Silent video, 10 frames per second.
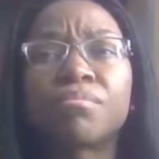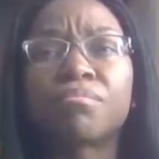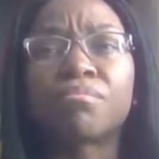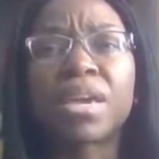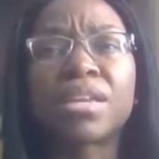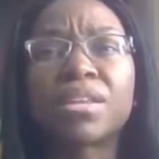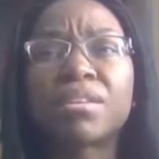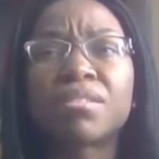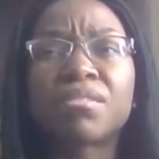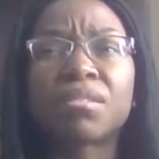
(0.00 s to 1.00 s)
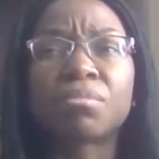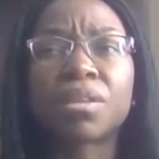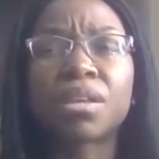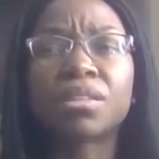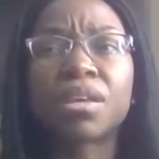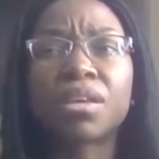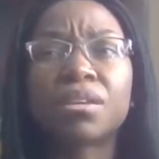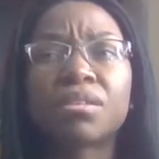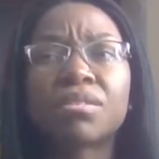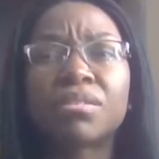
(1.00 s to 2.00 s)
maintenance, something like
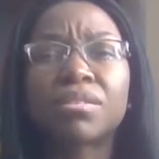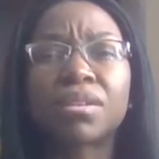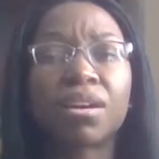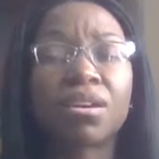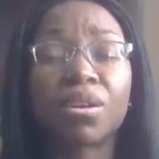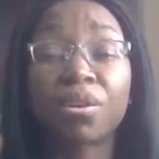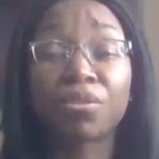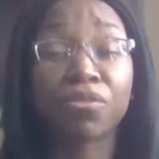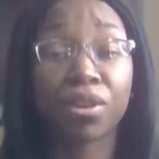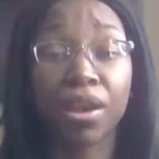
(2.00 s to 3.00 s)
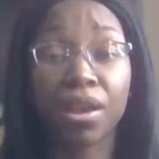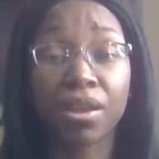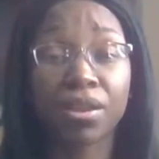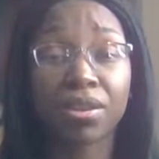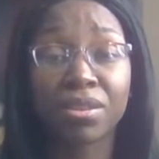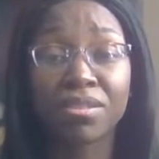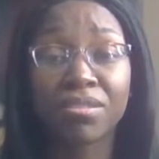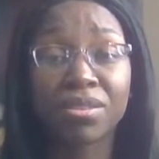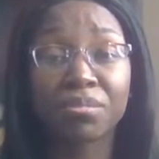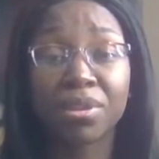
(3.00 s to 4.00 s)
that. I already forgot. It's
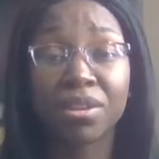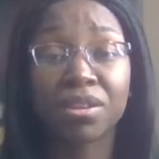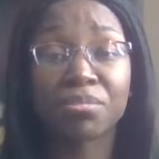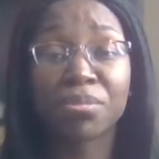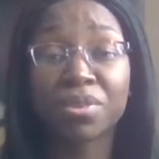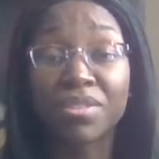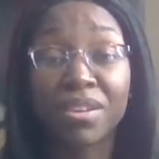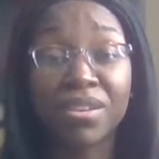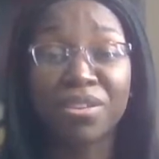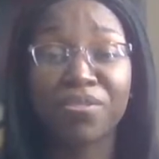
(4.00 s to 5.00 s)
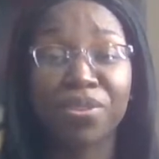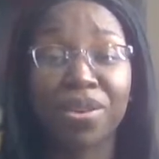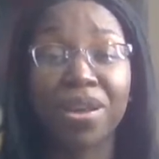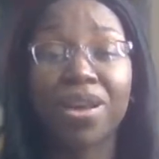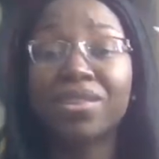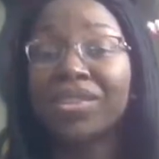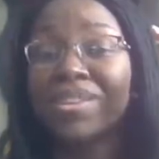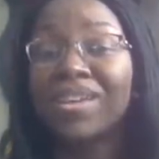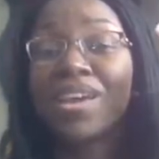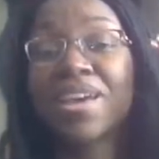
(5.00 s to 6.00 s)
only been a couple weeks. I already forgot
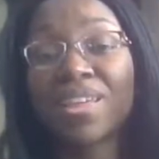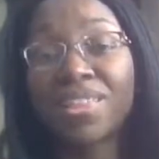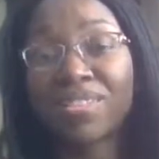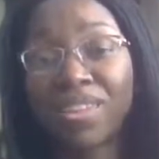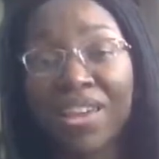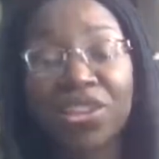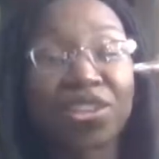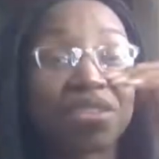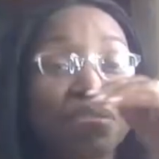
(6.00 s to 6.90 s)
the sections,